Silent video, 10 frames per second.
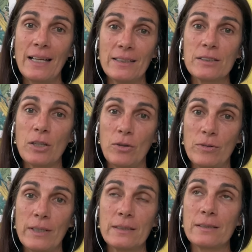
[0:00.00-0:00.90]
And
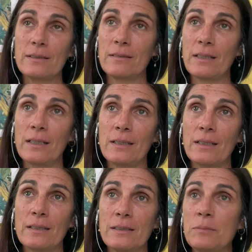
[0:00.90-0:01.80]
so it's
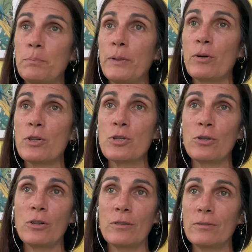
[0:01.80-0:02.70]
a
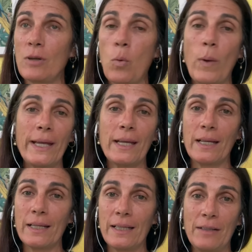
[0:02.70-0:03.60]
spiritual
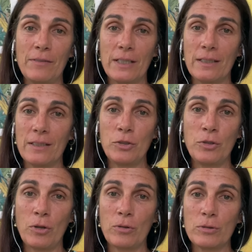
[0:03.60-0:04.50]
awakening even,
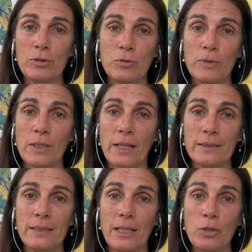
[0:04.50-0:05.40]
you know, to
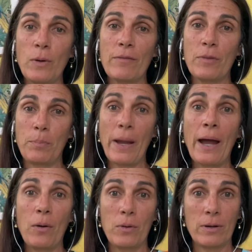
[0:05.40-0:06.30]
realize that you have the
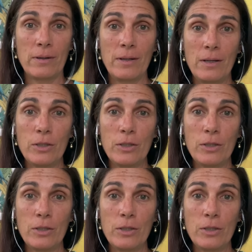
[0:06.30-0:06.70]
power.